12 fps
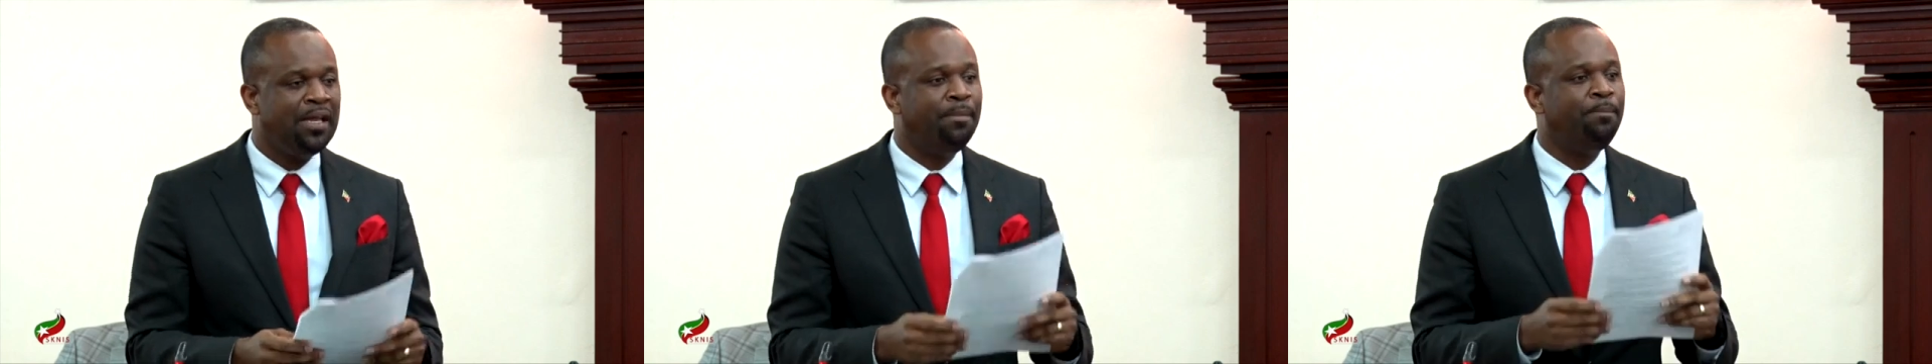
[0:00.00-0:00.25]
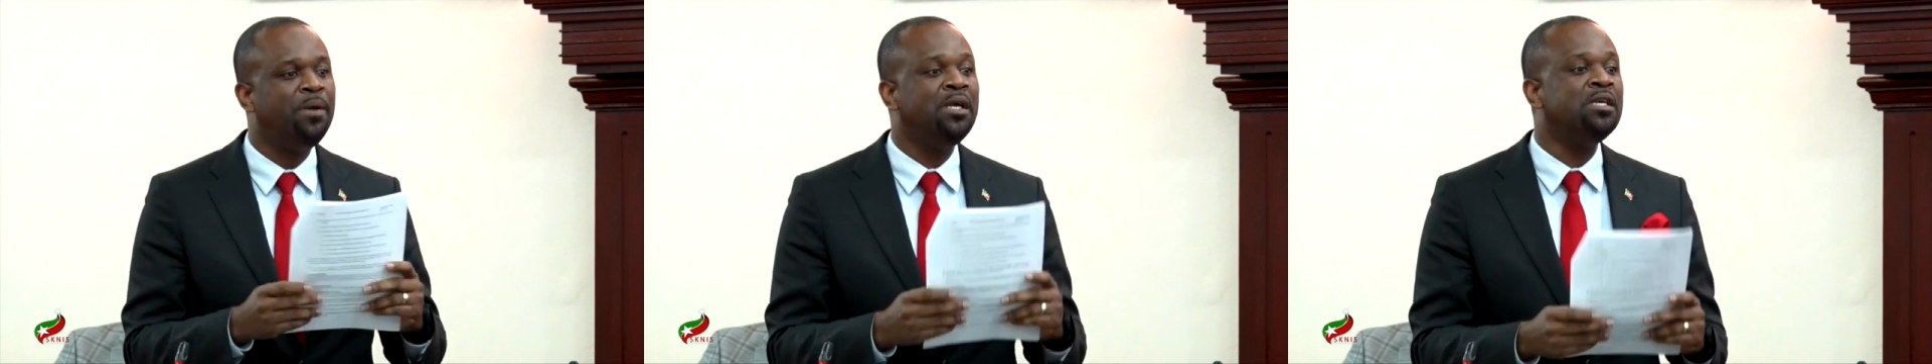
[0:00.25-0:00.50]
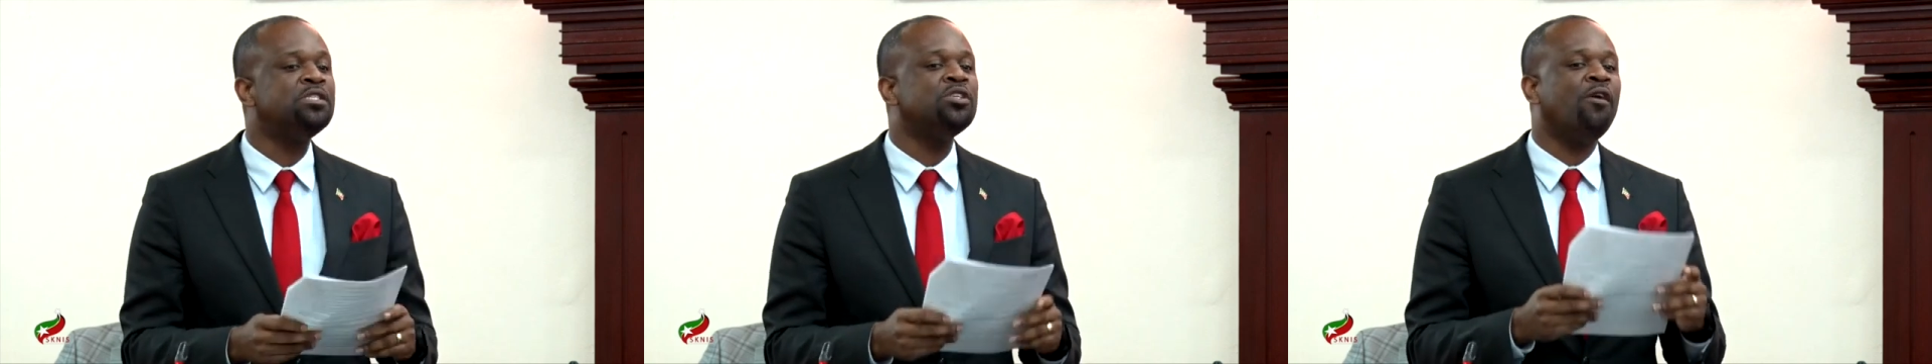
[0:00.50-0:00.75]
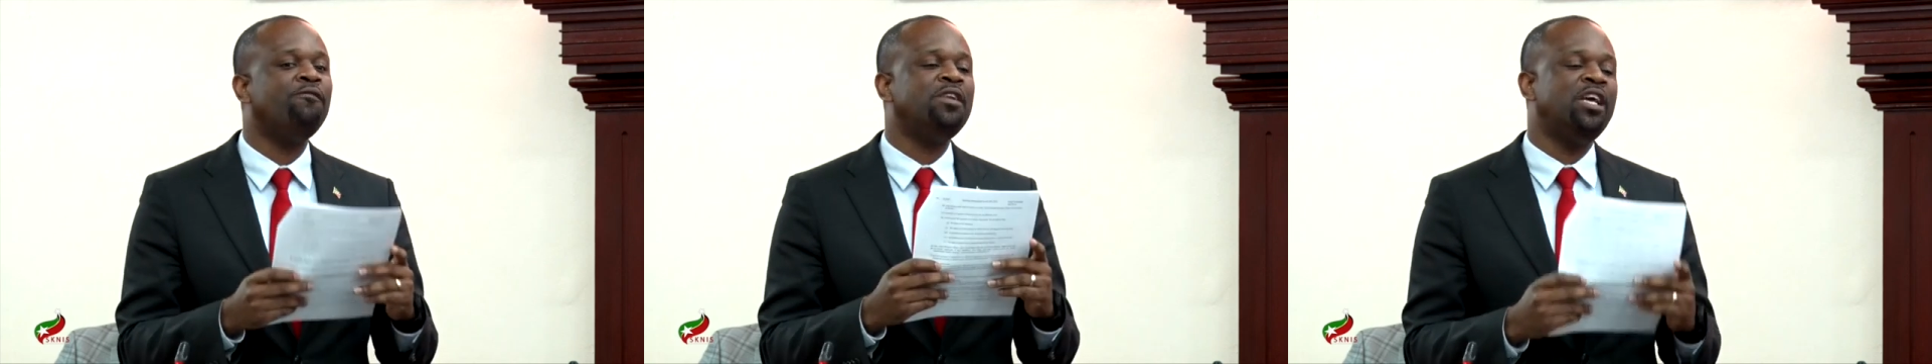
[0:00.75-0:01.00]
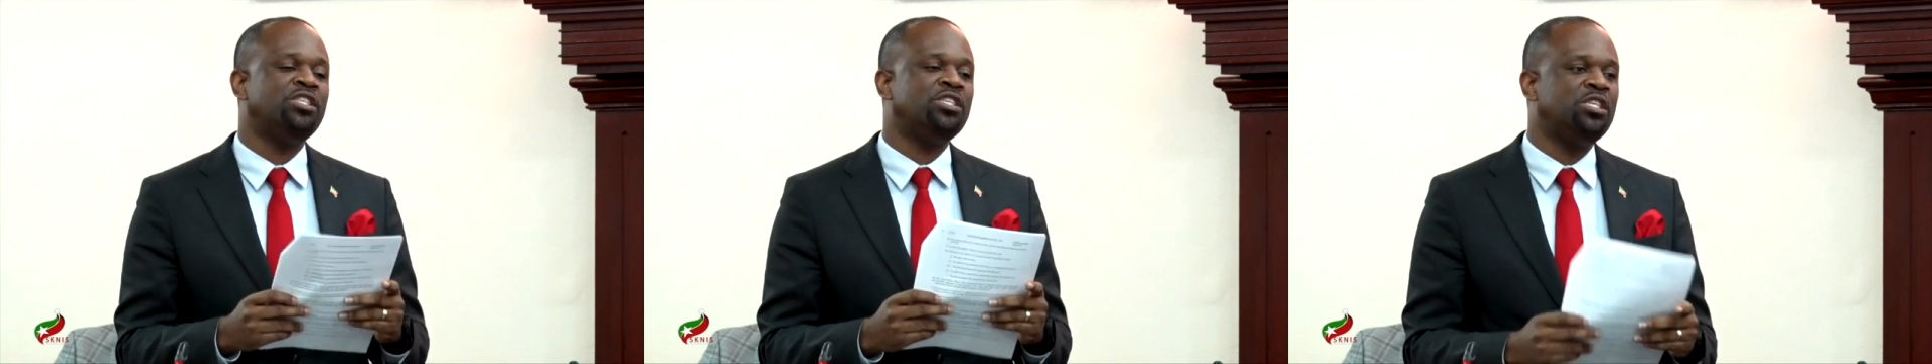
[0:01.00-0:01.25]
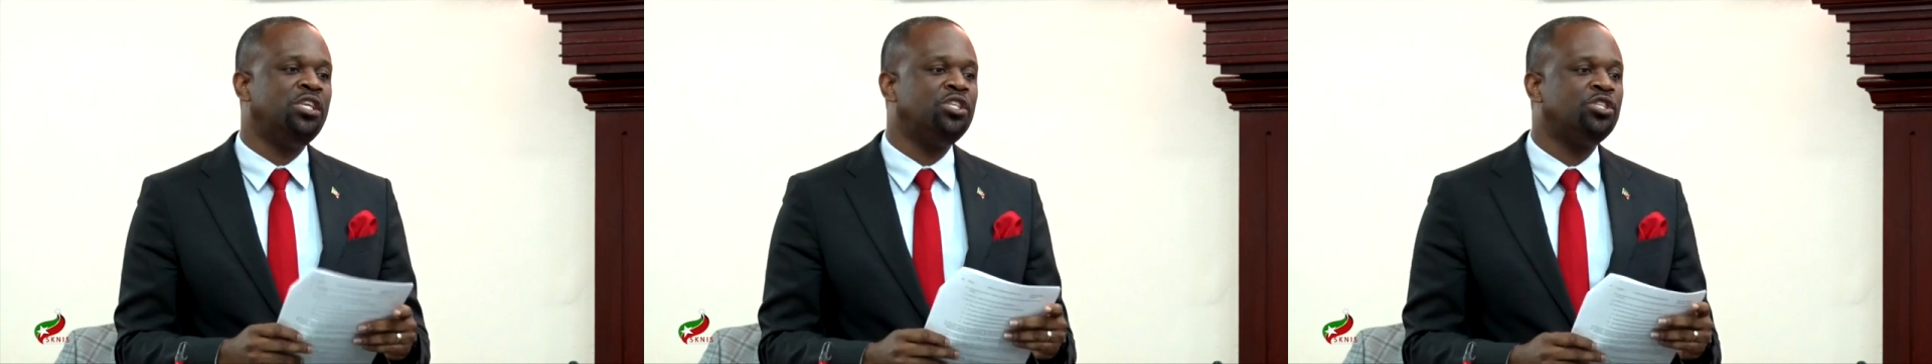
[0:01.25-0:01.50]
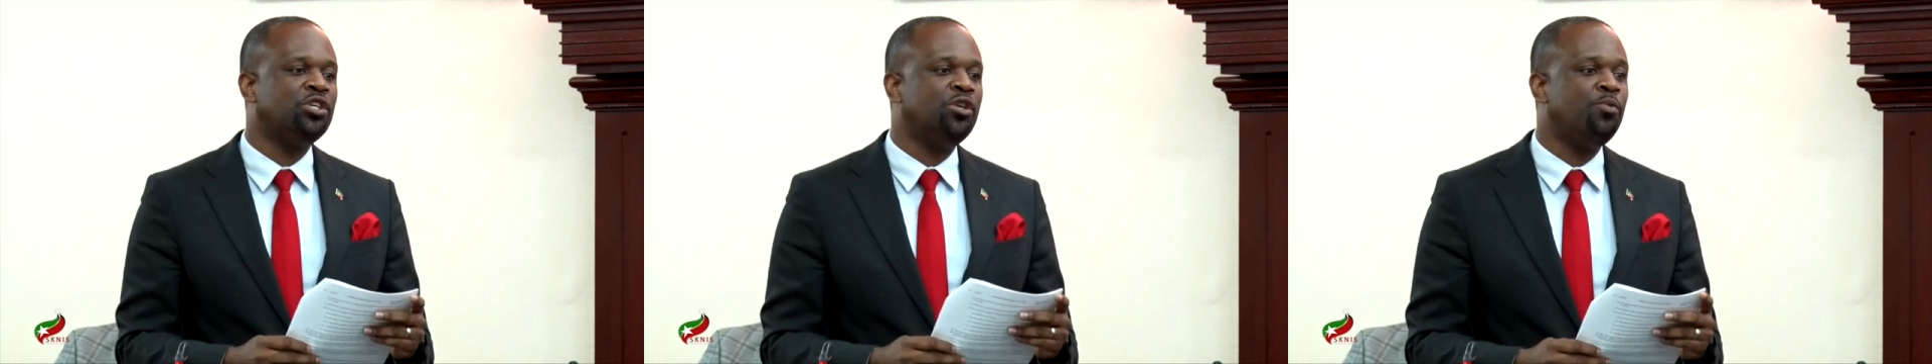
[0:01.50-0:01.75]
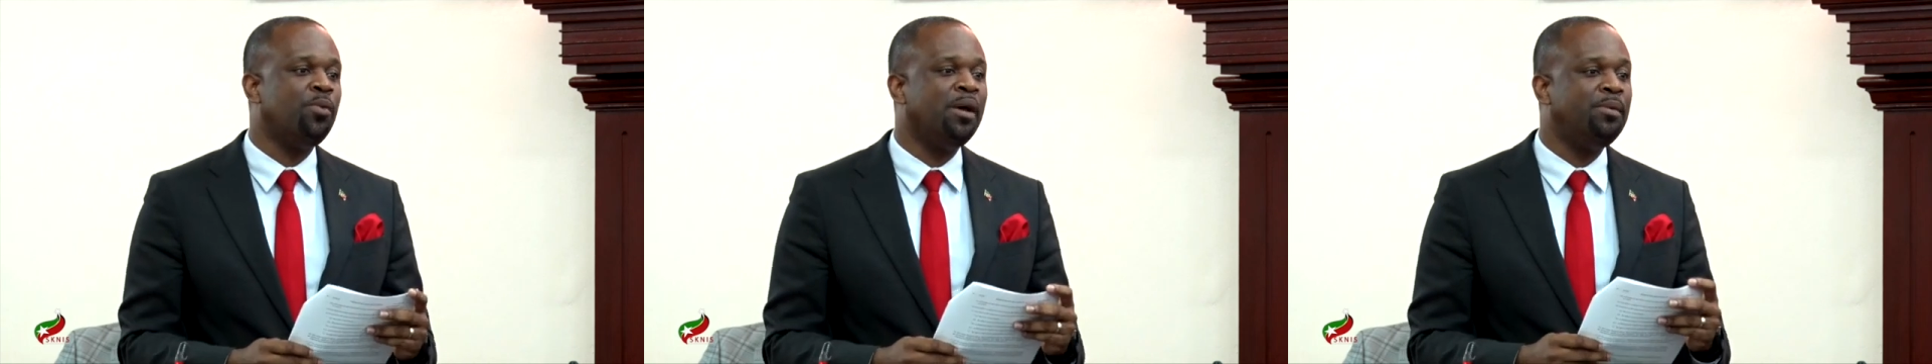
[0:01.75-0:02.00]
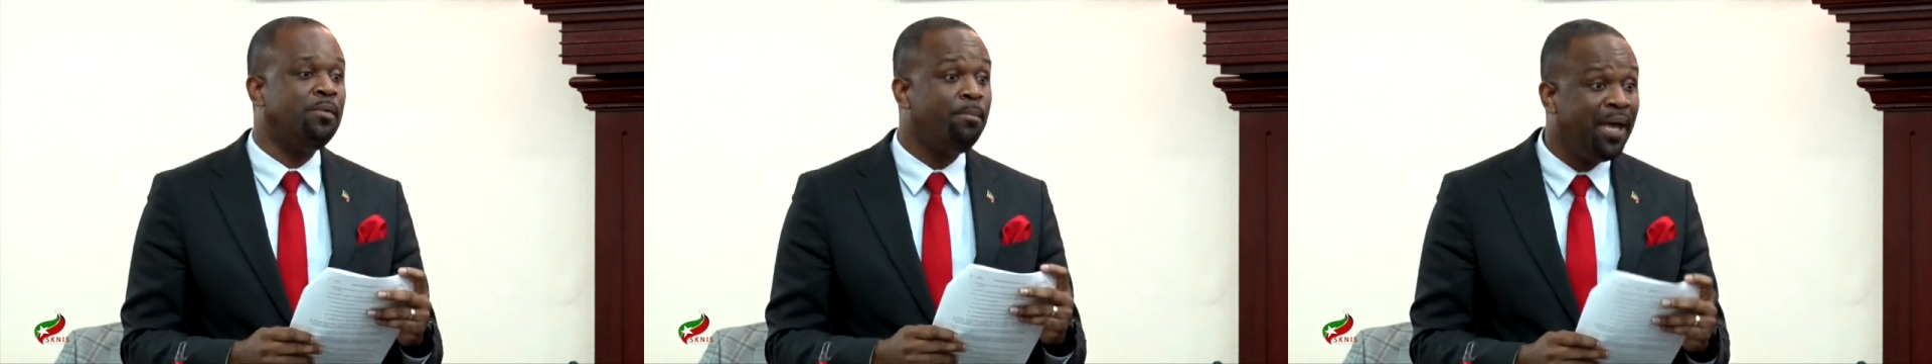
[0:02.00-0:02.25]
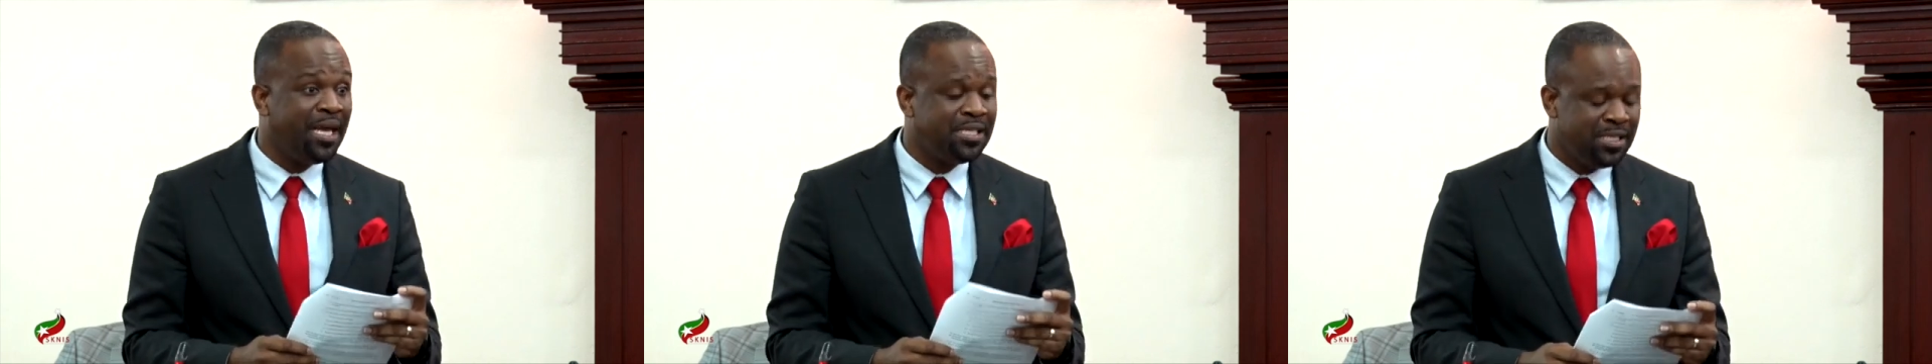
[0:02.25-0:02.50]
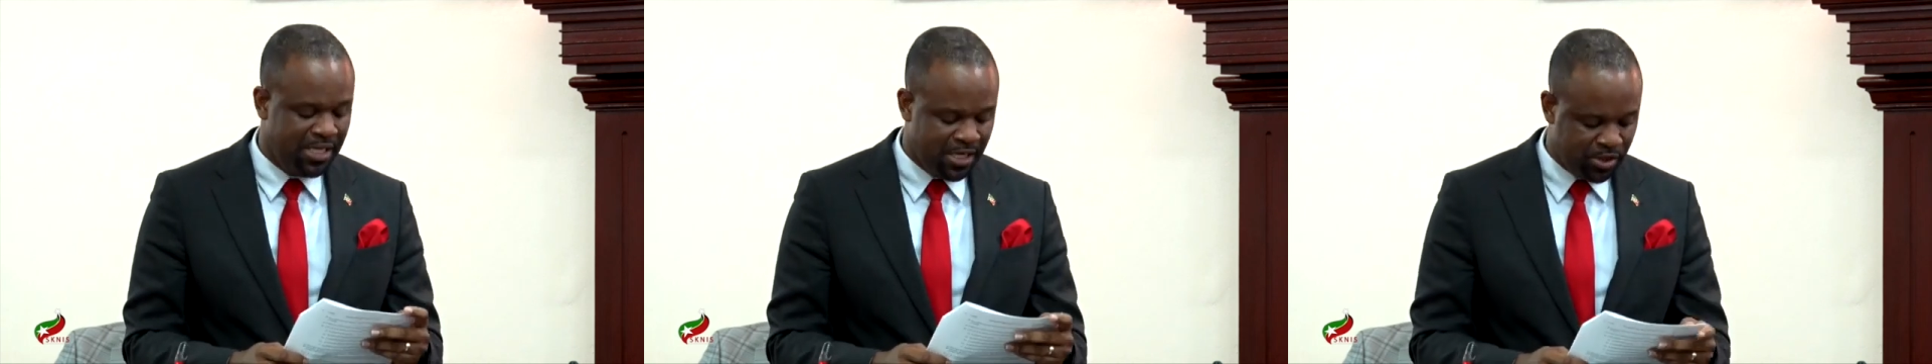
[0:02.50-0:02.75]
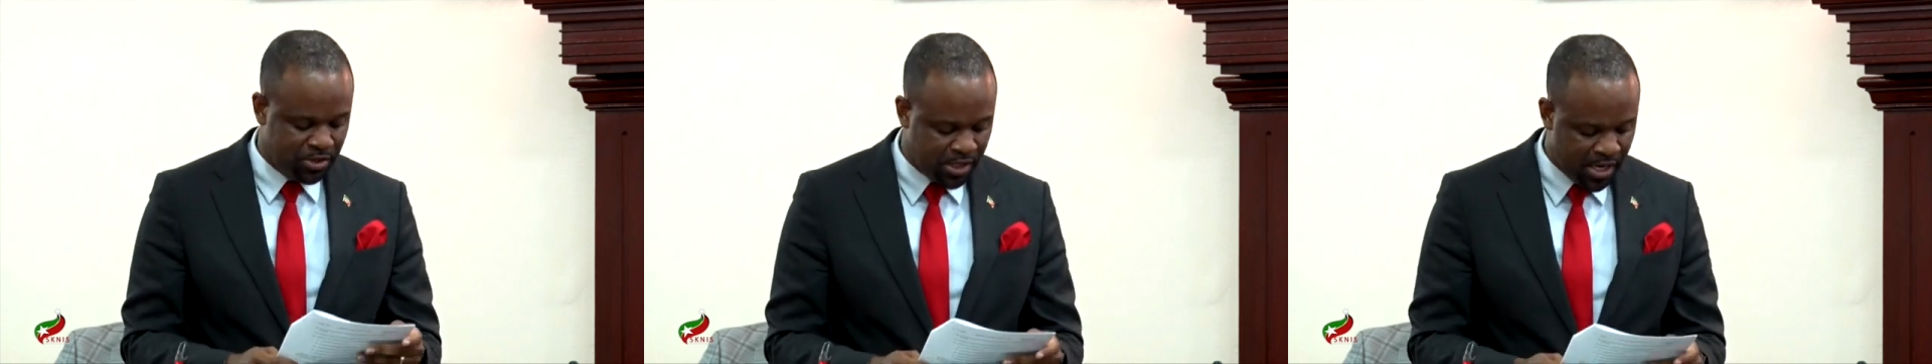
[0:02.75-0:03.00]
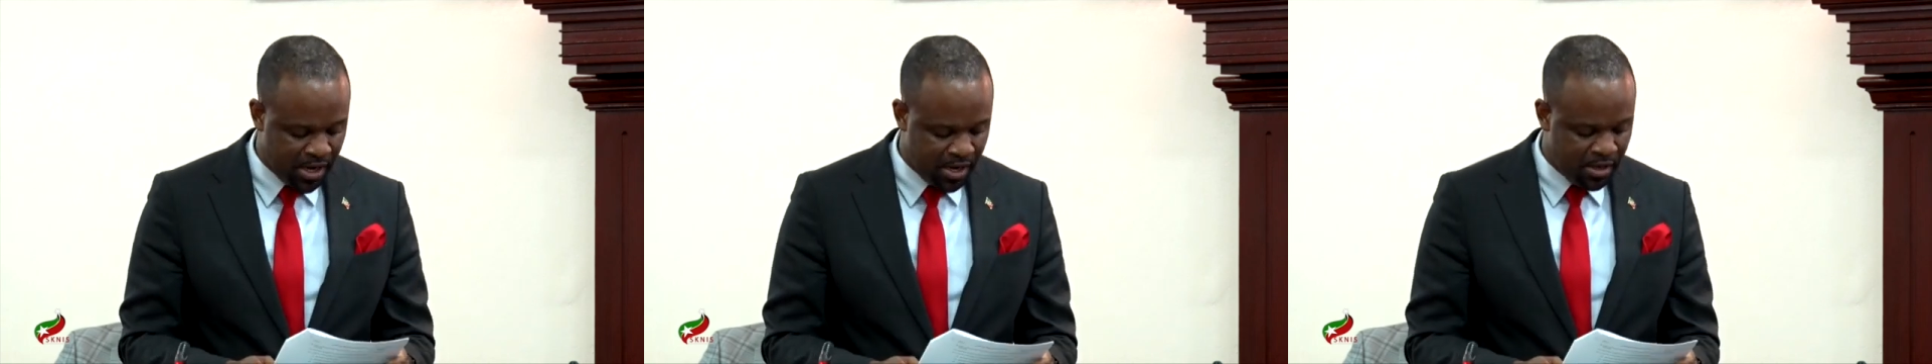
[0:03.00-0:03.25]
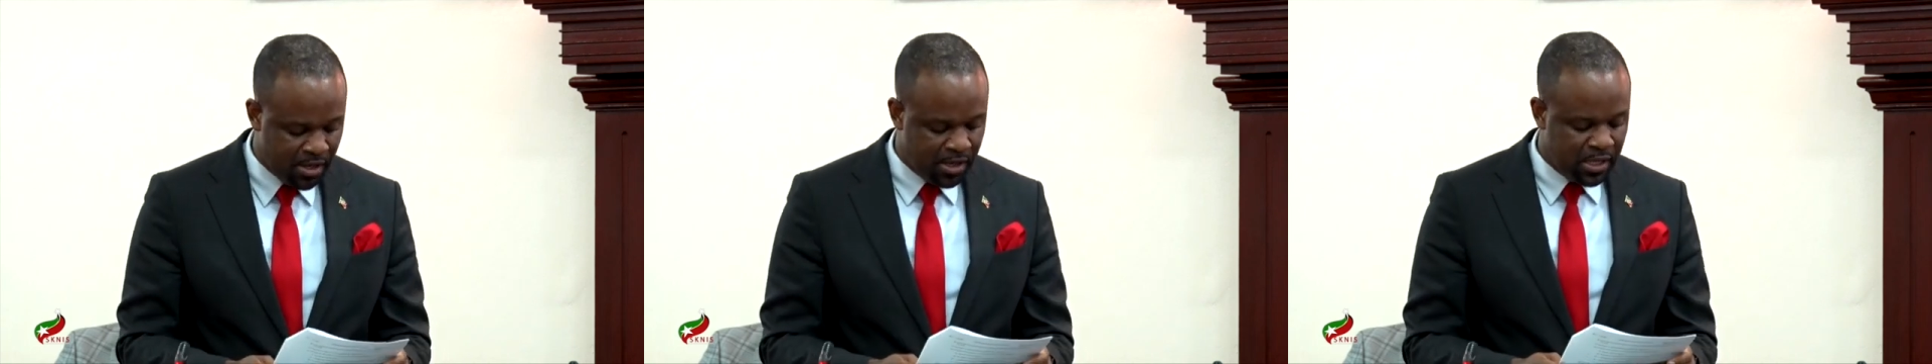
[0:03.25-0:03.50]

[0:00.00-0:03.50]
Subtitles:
the piece of legislation we are debating here today